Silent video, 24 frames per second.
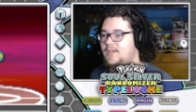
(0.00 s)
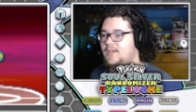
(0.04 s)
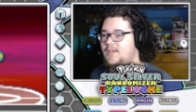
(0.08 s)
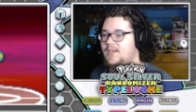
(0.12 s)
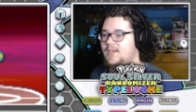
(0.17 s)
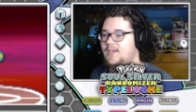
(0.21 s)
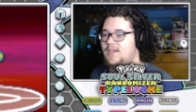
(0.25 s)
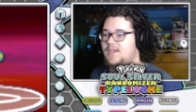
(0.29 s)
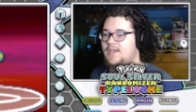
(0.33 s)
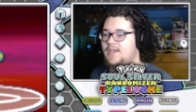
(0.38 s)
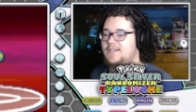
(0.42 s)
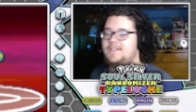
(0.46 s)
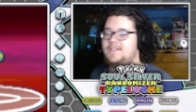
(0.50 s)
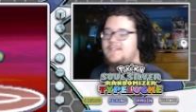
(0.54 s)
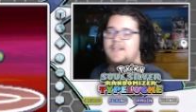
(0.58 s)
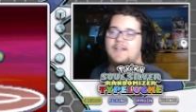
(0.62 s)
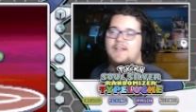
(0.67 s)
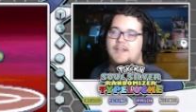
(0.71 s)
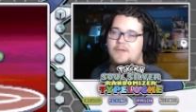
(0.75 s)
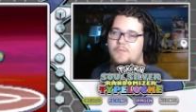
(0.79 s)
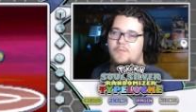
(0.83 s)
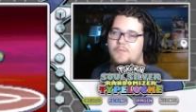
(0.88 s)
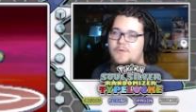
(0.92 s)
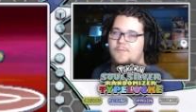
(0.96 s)
It's not
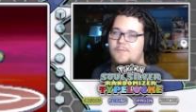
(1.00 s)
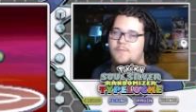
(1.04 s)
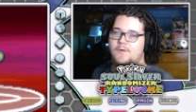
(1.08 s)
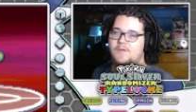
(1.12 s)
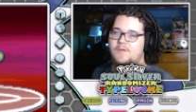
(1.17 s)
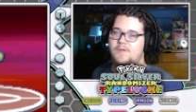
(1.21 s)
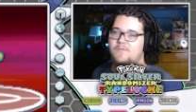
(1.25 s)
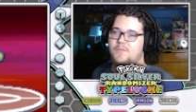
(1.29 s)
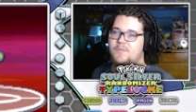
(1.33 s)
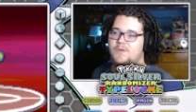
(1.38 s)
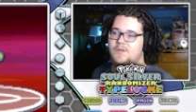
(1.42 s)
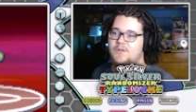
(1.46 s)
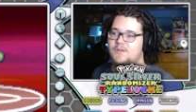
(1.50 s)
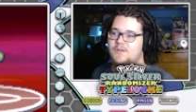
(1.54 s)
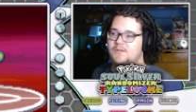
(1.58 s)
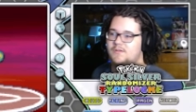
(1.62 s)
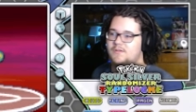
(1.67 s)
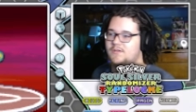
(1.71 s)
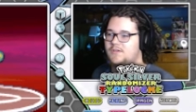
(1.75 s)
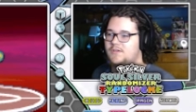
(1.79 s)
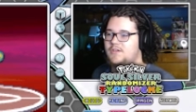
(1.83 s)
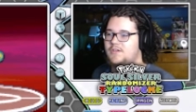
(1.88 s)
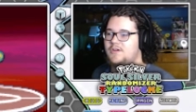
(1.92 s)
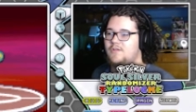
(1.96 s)
like we would have been,
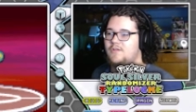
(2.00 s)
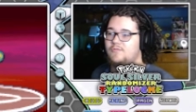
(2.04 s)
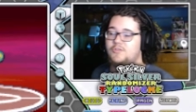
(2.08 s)
you know,